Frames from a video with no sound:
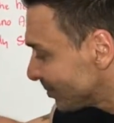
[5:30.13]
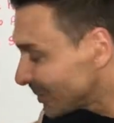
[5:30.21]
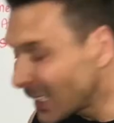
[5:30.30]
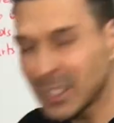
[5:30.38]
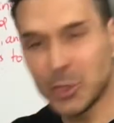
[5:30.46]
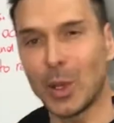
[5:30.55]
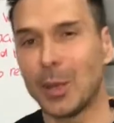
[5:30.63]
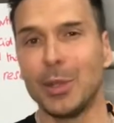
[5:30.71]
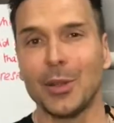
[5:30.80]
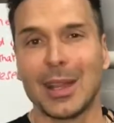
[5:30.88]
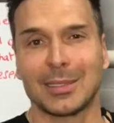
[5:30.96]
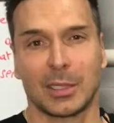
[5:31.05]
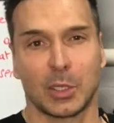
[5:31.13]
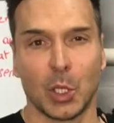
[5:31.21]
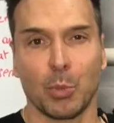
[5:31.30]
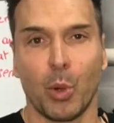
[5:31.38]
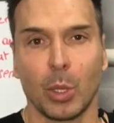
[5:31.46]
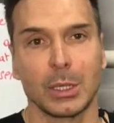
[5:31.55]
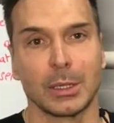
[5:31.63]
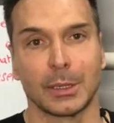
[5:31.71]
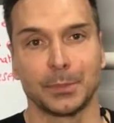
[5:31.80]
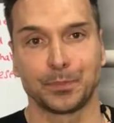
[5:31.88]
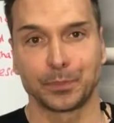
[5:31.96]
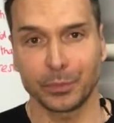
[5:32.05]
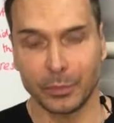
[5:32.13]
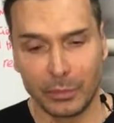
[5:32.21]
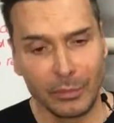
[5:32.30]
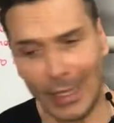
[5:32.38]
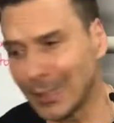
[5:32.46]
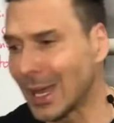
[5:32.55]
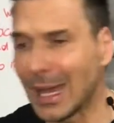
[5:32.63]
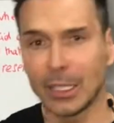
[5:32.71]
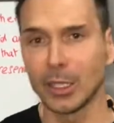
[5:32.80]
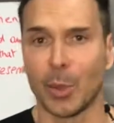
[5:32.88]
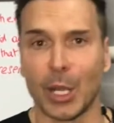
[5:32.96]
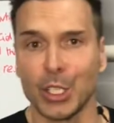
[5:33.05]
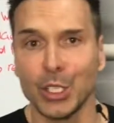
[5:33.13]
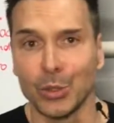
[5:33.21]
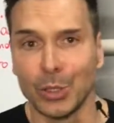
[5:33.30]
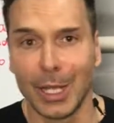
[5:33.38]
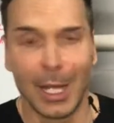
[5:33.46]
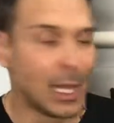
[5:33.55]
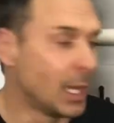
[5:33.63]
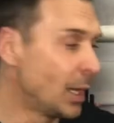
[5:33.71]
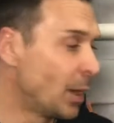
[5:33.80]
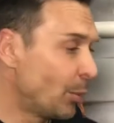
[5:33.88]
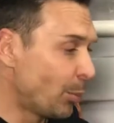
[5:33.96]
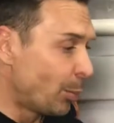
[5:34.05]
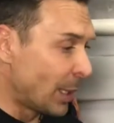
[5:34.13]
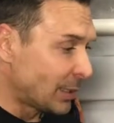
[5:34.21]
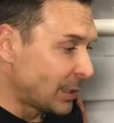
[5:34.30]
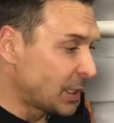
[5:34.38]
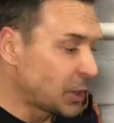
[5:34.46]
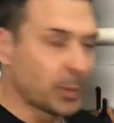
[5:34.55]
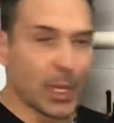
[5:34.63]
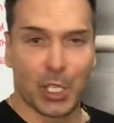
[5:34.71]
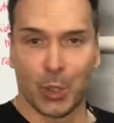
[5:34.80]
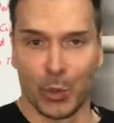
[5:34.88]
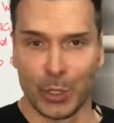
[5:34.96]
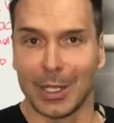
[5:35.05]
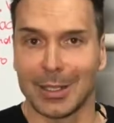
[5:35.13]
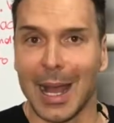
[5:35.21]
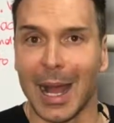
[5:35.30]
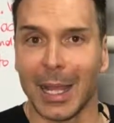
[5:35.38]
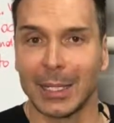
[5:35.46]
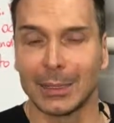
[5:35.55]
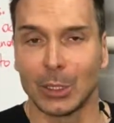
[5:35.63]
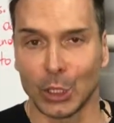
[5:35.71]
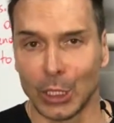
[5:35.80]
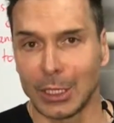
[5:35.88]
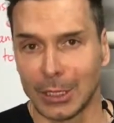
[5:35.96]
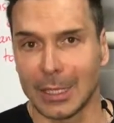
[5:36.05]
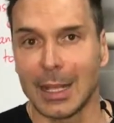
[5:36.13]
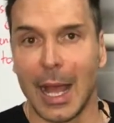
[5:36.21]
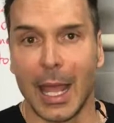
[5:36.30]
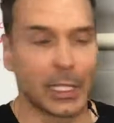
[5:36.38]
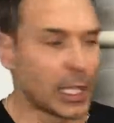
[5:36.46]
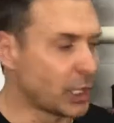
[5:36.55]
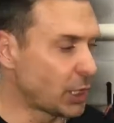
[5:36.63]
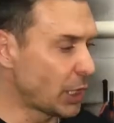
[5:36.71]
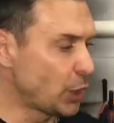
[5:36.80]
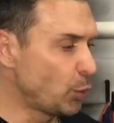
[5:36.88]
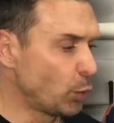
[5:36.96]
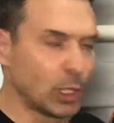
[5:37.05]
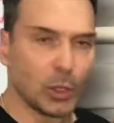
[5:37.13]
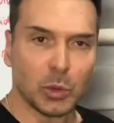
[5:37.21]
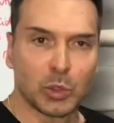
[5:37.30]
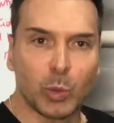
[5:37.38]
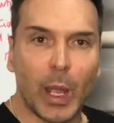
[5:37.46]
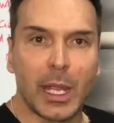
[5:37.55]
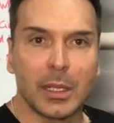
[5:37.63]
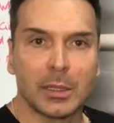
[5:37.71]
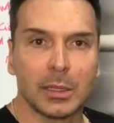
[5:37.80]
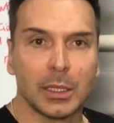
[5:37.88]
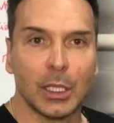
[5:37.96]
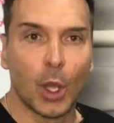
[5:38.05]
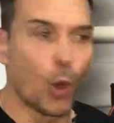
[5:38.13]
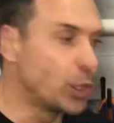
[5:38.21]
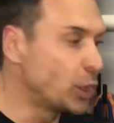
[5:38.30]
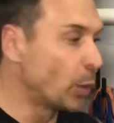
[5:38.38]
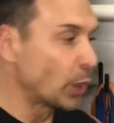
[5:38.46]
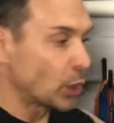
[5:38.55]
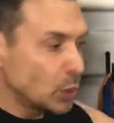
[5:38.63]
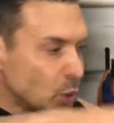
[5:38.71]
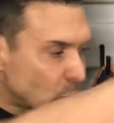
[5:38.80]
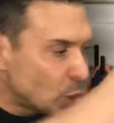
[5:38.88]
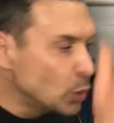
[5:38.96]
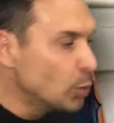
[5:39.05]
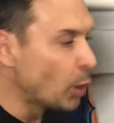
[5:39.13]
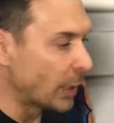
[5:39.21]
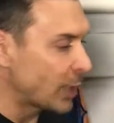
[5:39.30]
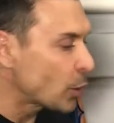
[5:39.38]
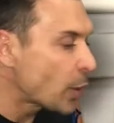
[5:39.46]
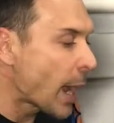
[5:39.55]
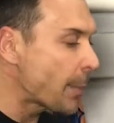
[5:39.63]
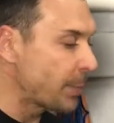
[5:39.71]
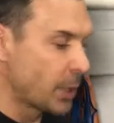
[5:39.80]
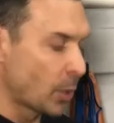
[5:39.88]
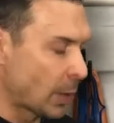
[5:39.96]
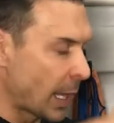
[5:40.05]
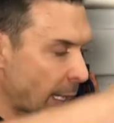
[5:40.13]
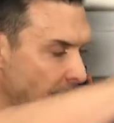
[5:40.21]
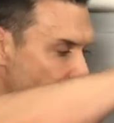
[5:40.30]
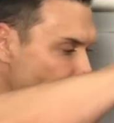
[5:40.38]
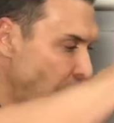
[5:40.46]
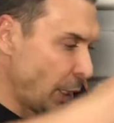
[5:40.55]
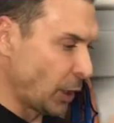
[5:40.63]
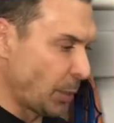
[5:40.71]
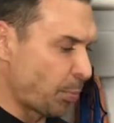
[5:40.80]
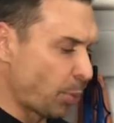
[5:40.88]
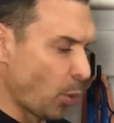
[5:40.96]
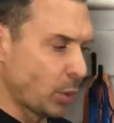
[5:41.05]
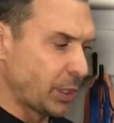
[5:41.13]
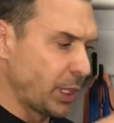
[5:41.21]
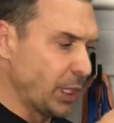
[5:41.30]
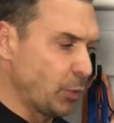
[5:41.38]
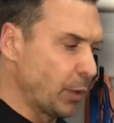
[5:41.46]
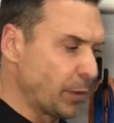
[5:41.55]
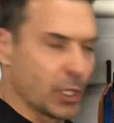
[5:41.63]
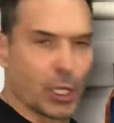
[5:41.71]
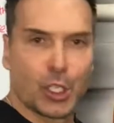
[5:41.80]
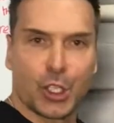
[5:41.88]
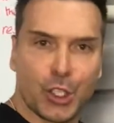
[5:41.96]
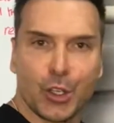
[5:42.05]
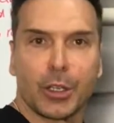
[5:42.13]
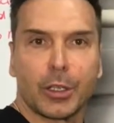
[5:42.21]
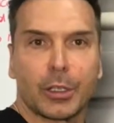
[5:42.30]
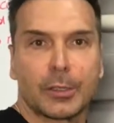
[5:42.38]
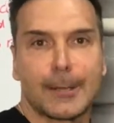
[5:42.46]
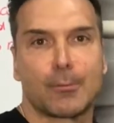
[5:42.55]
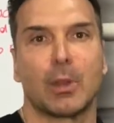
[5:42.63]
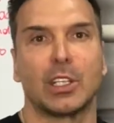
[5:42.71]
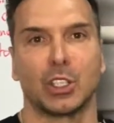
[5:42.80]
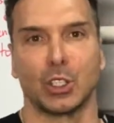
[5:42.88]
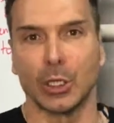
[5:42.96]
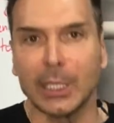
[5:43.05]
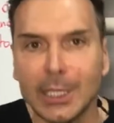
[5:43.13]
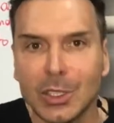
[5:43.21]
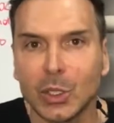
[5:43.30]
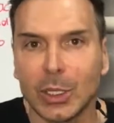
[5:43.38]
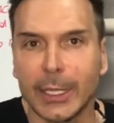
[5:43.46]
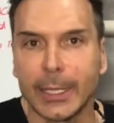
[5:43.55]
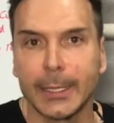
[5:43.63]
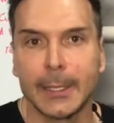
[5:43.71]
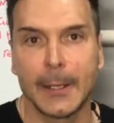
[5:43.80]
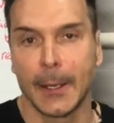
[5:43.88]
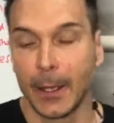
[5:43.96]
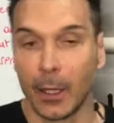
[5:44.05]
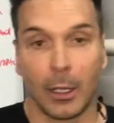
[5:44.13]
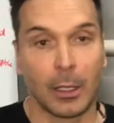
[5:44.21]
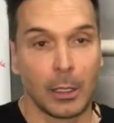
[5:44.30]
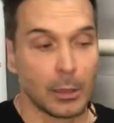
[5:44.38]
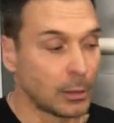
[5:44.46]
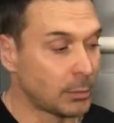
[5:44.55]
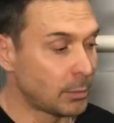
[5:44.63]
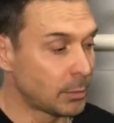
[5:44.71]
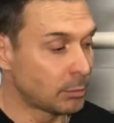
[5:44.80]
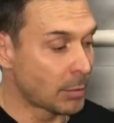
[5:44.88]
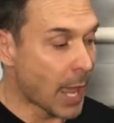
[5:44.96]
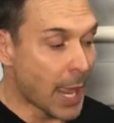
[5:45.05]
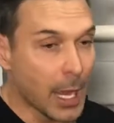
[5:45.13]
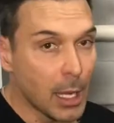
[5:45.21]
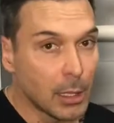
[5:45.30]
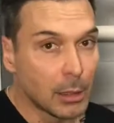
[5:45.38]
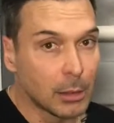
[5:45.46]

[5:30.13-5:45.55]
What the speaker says: that's why amino acids are so important. Now, I don't know about you, but especially when you're on a diet and you want to lose weight, or you don't want to consume all that crap, like the protein with the sugar that raises your insulin, A